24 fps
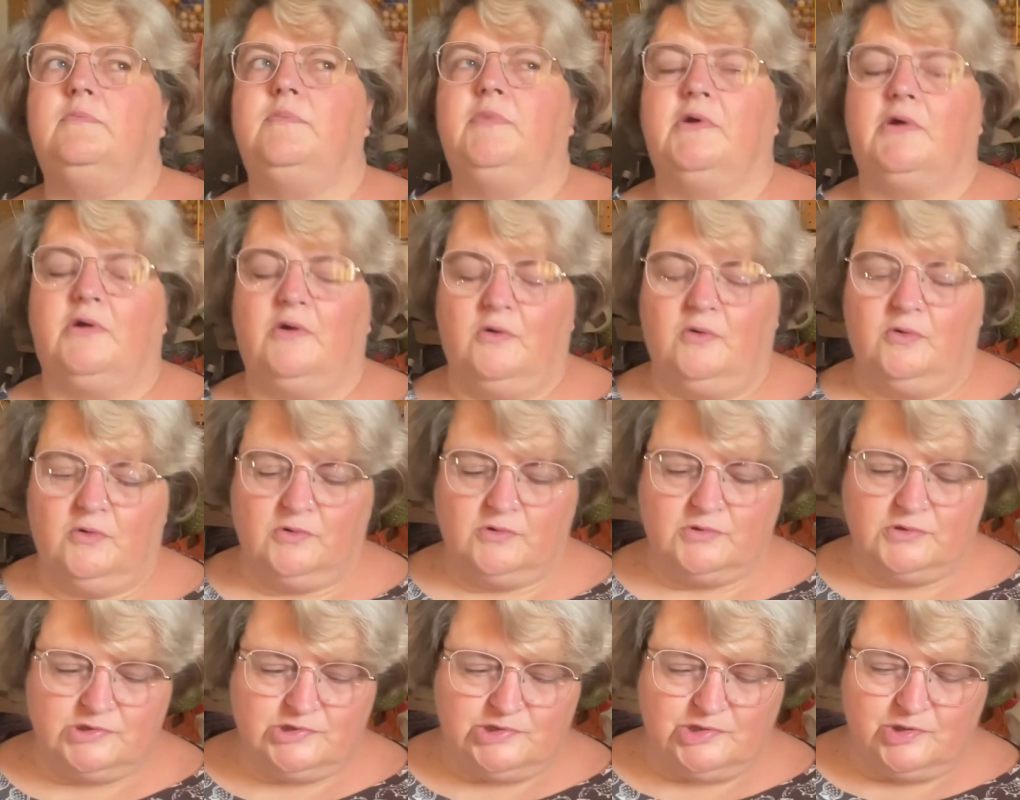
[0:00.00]
bigger
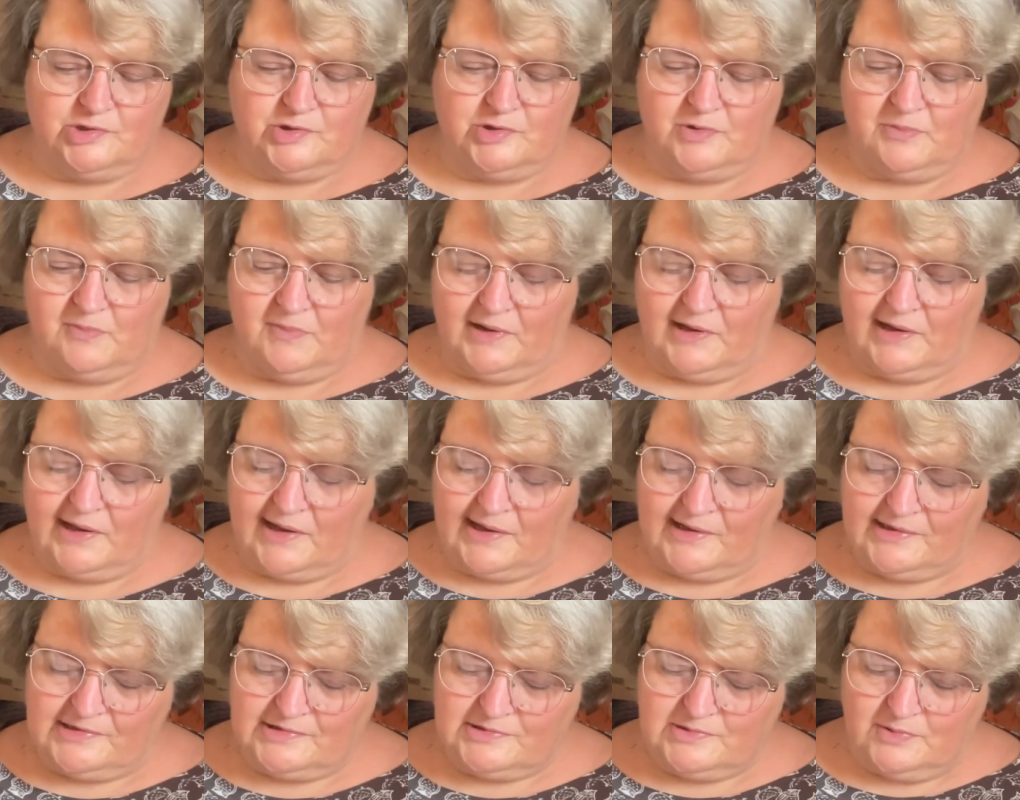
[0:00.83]
hooks, you could make it
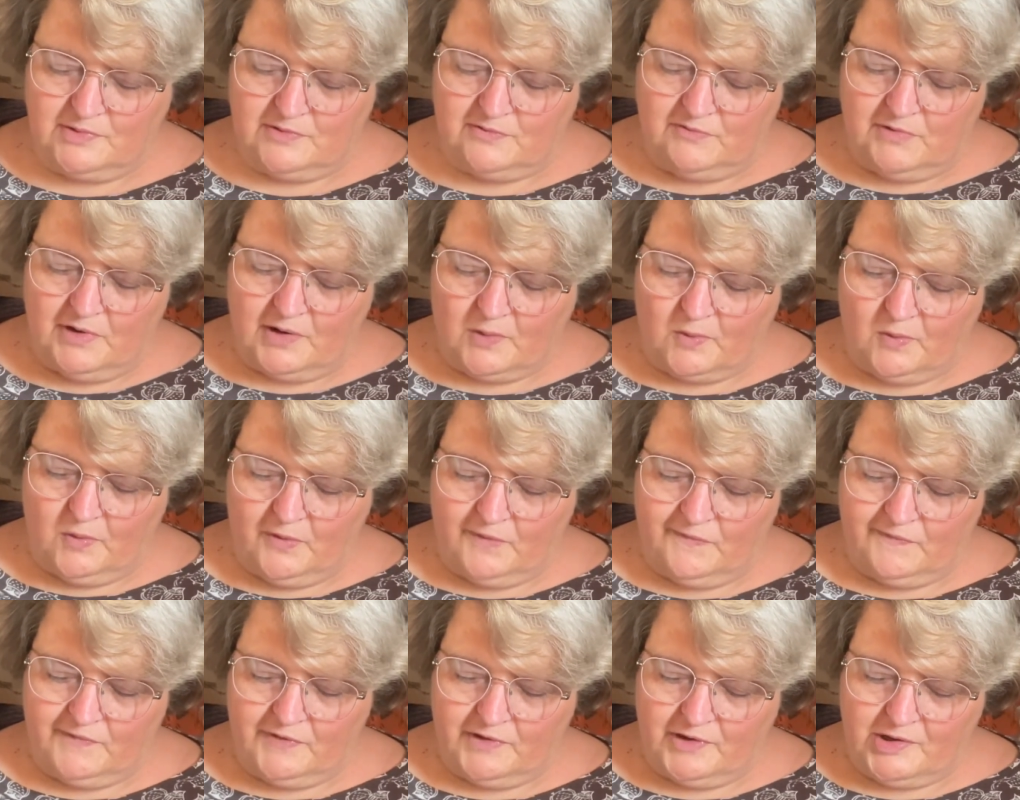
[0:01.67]
into a rug. What
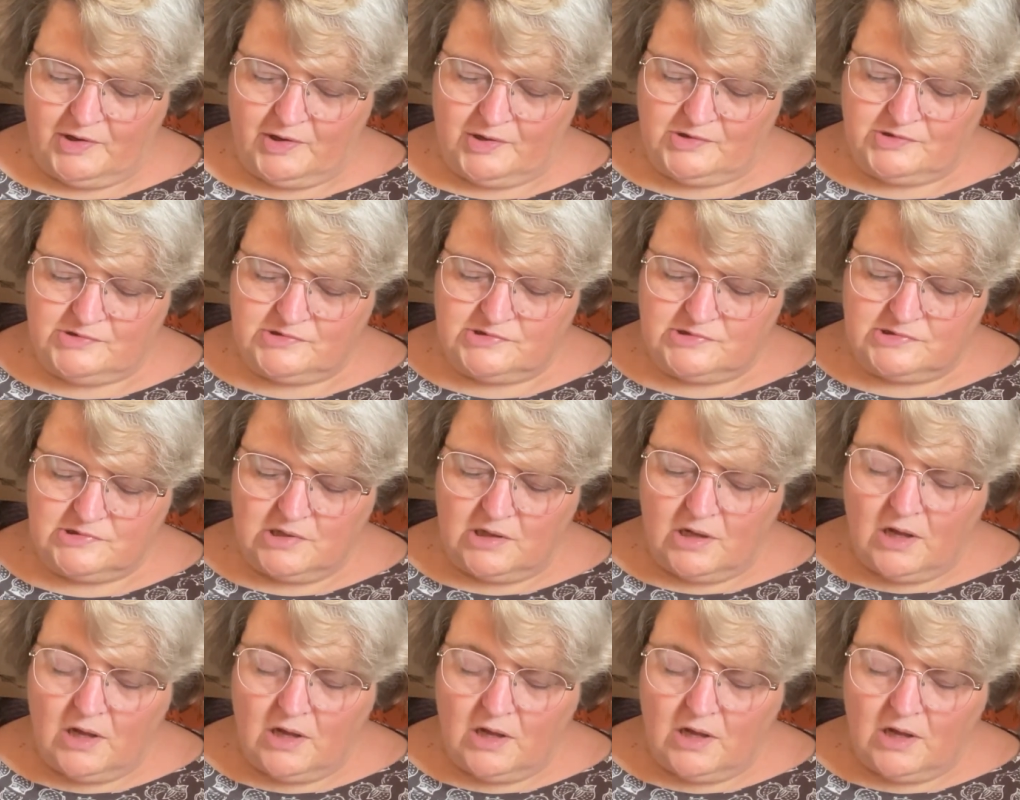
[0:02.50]
have they used?